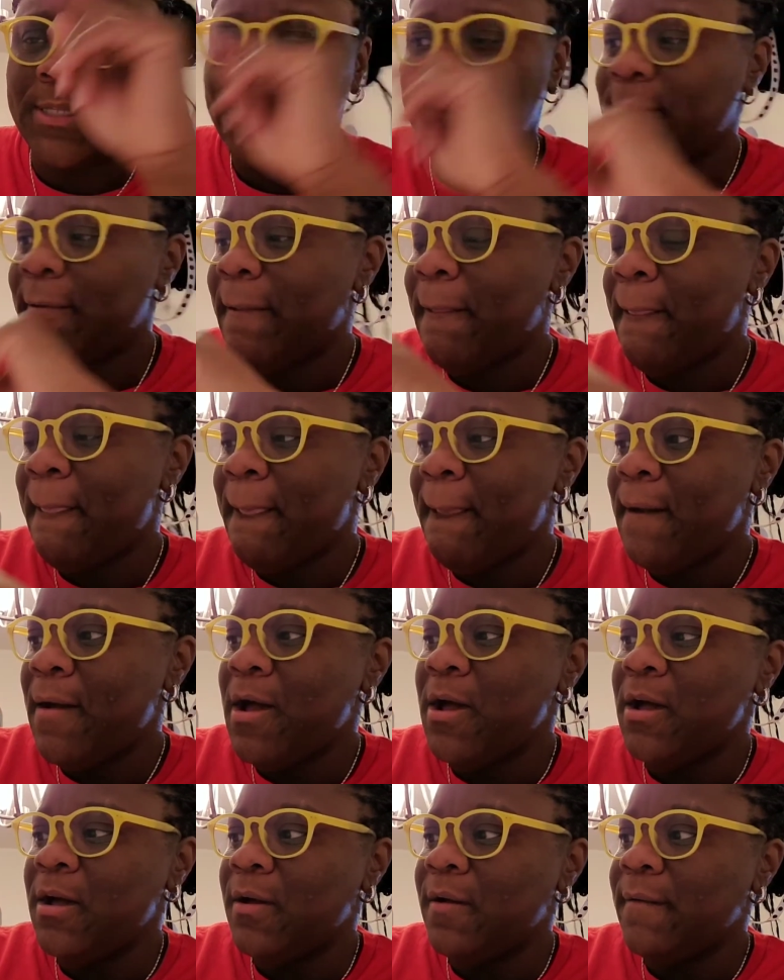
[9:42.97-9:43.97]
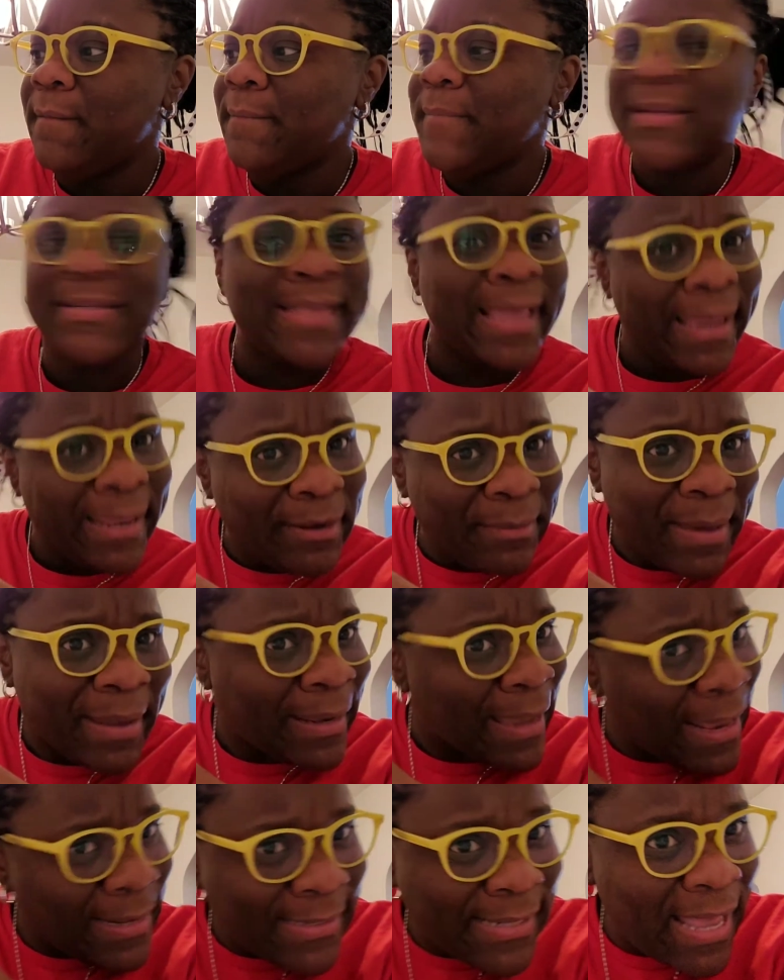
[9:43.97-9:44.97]
it, because I ain't nobody
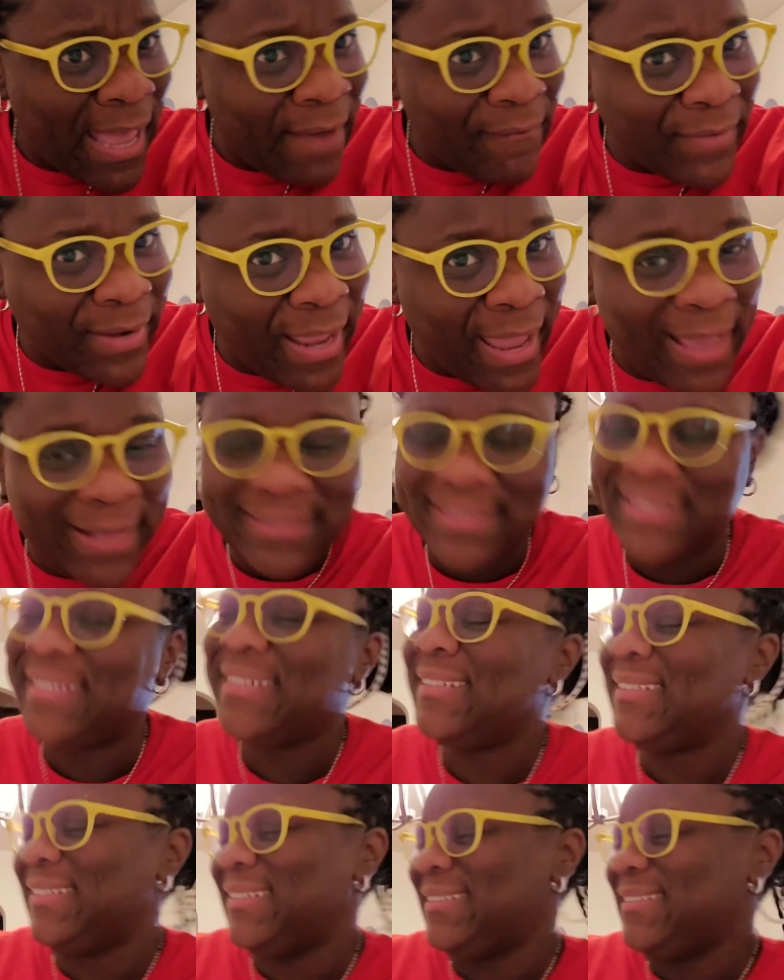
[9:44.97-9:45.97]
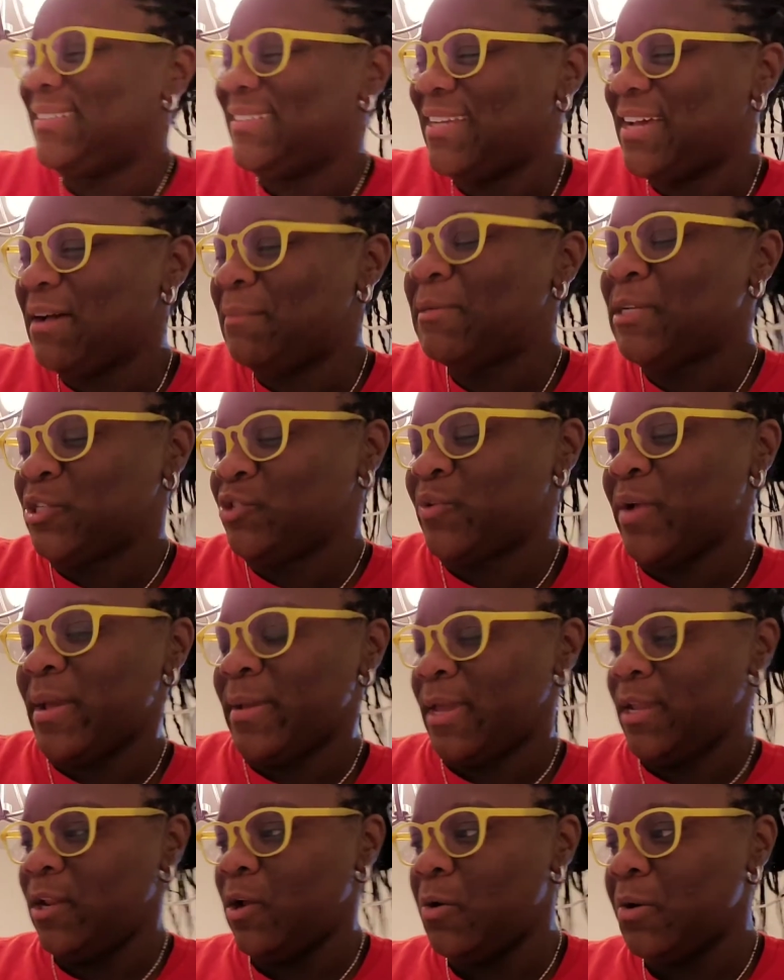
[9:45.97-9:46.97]
got time for that. No, I'm just trying
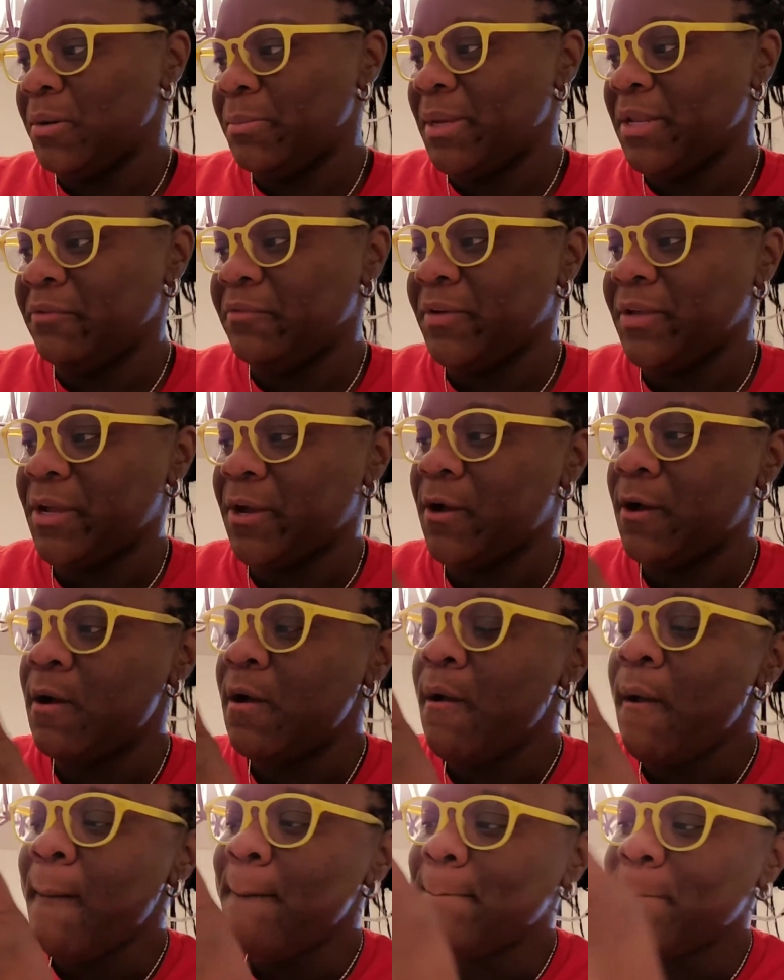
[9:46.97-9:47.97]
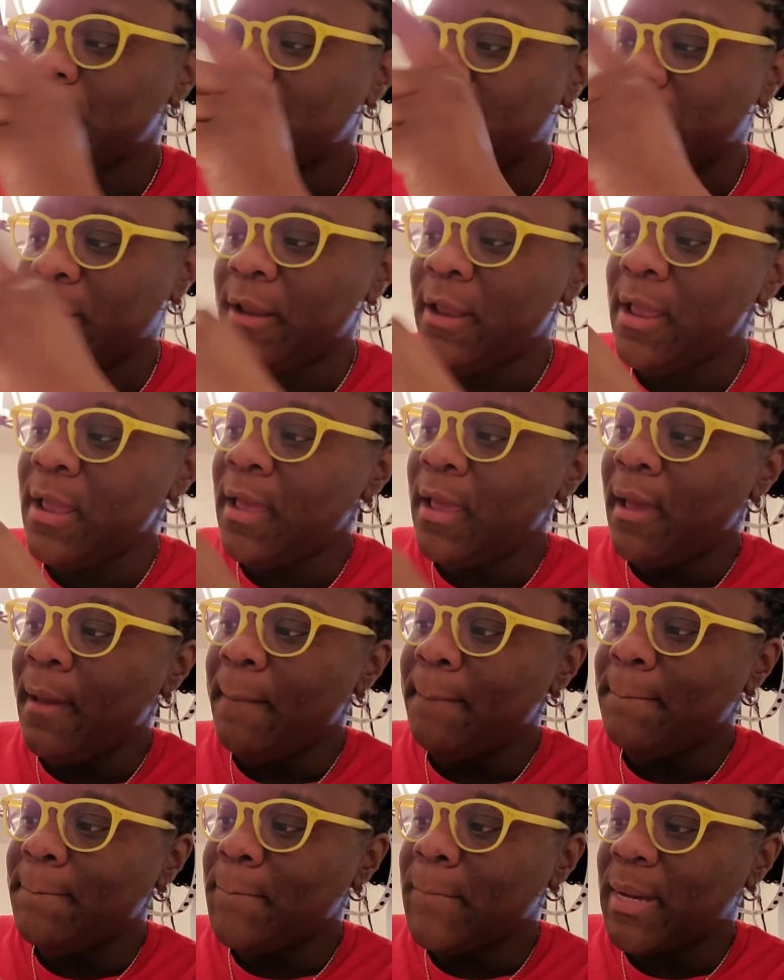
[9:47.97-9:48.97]
to get it automated for y'all. But
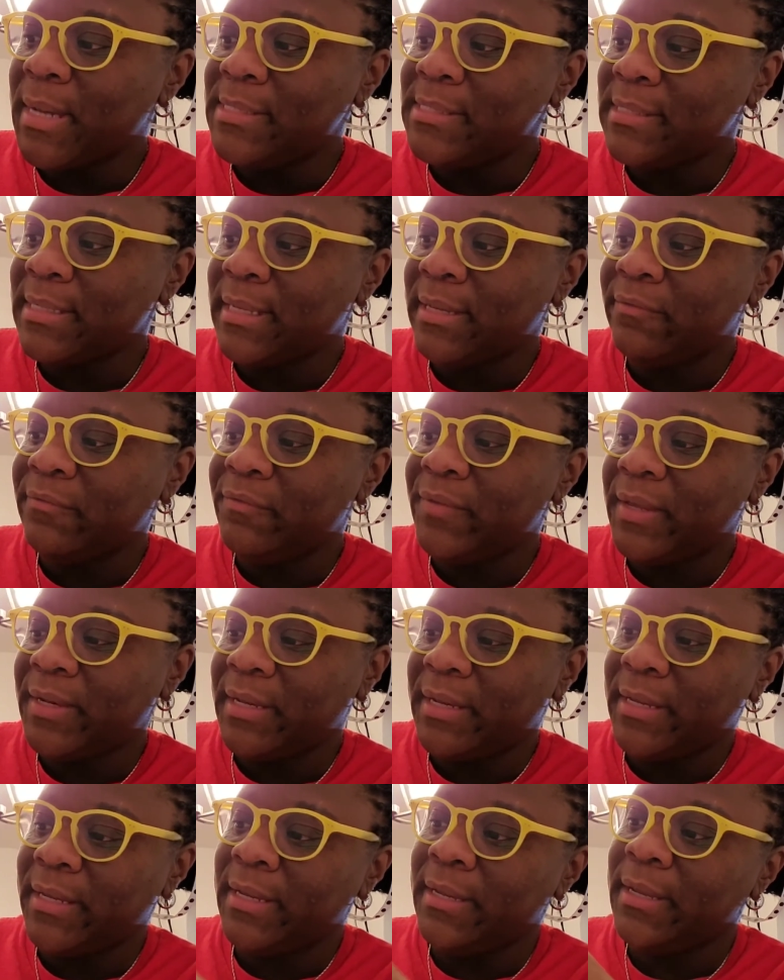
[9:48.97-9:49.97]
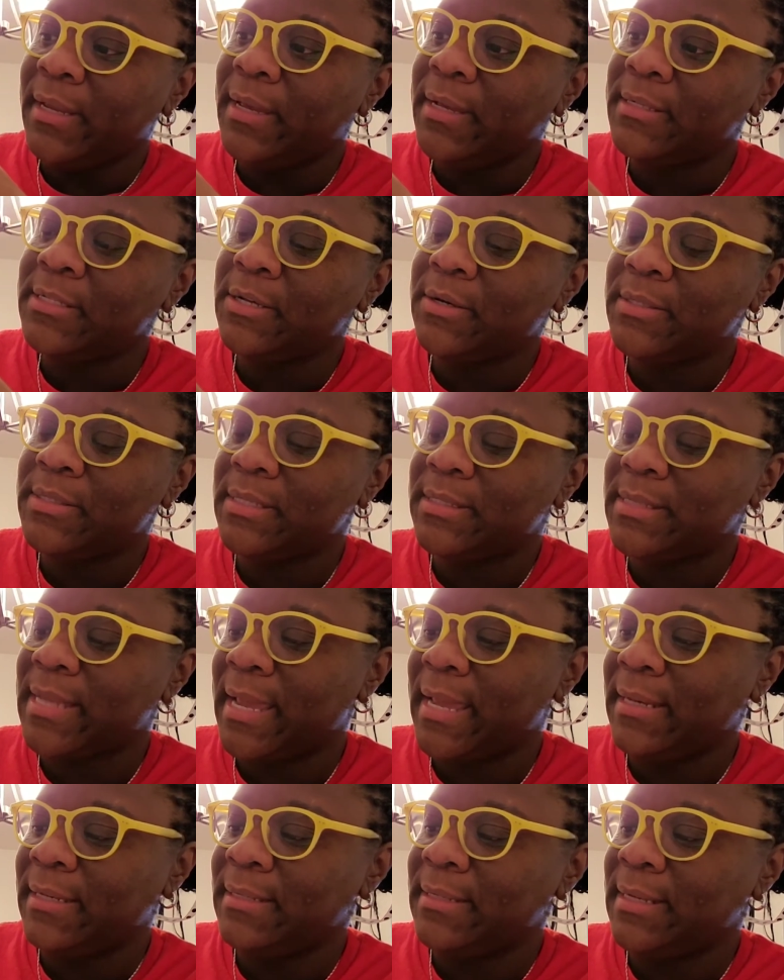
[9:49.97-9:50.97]
muslin fitting, so it's a
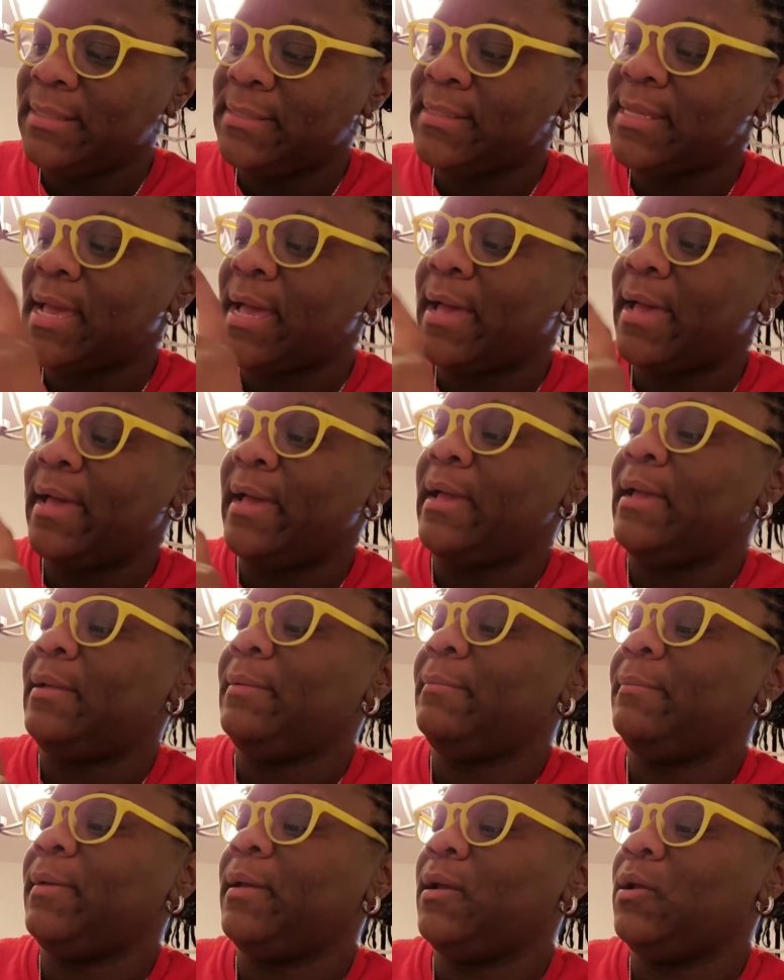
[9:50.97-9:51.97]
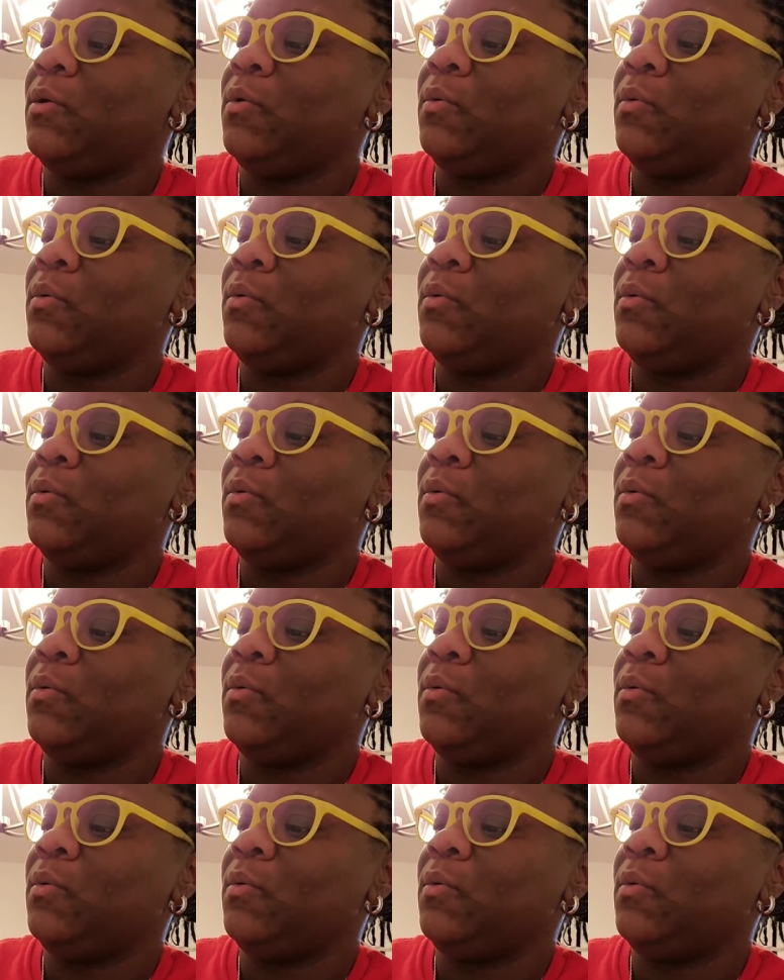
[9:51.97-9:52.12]
date and a time.